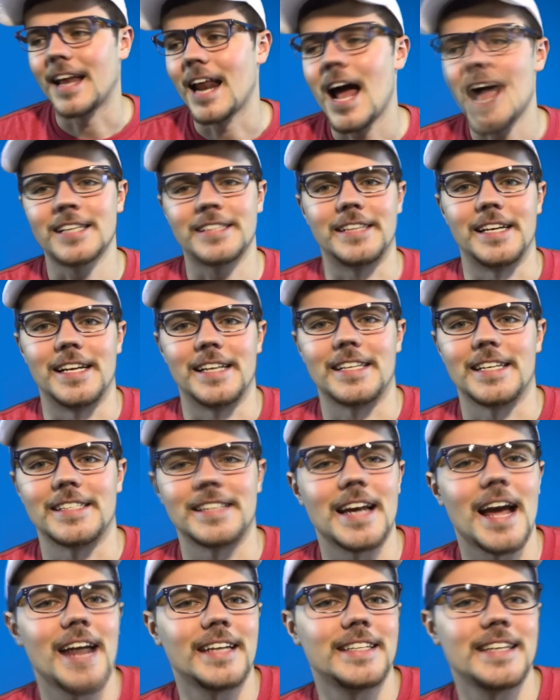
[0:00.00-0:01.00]
And Austin, it's,
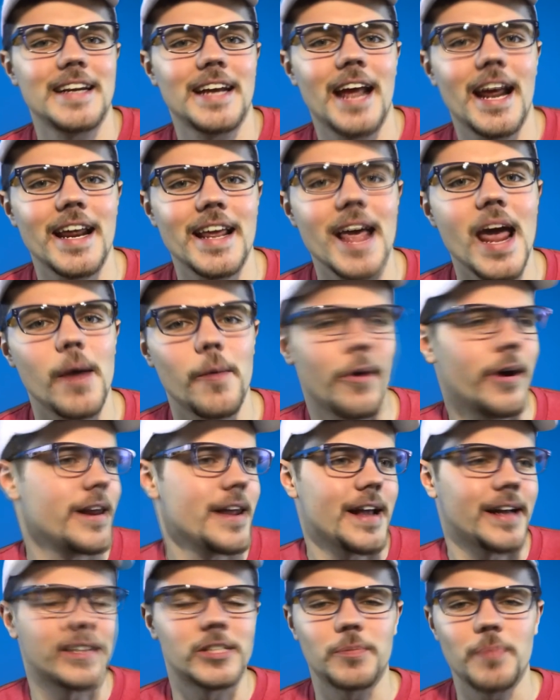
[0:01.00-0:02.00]
it's 1988, what
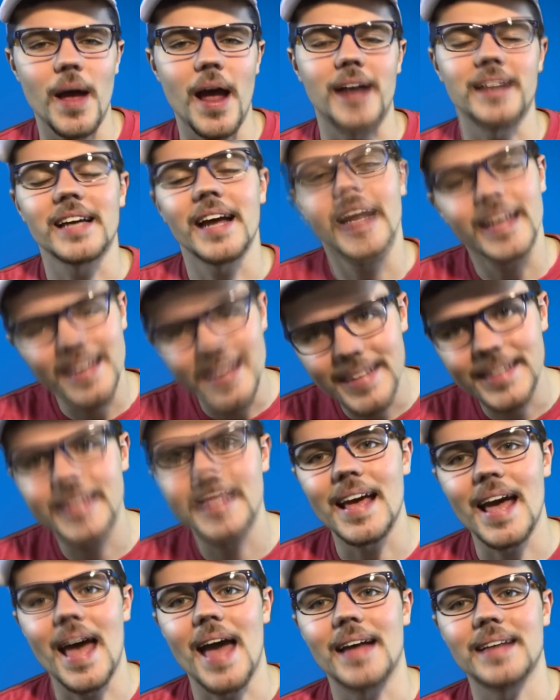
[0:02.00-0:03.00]
do you expect? I
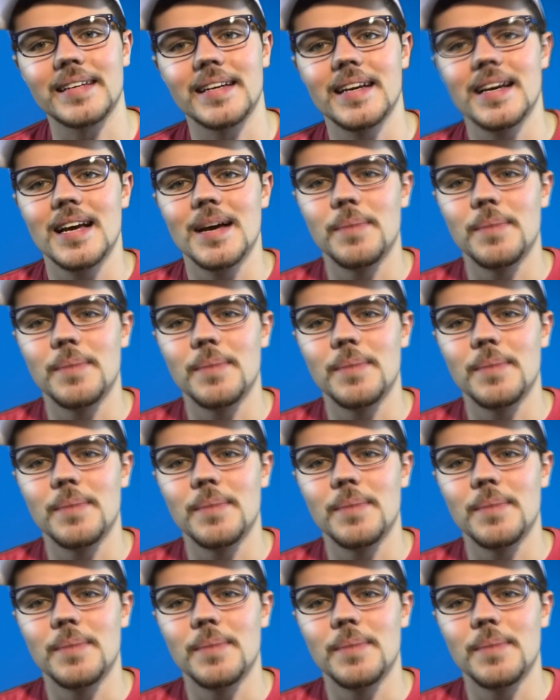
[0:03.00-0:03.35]
get that.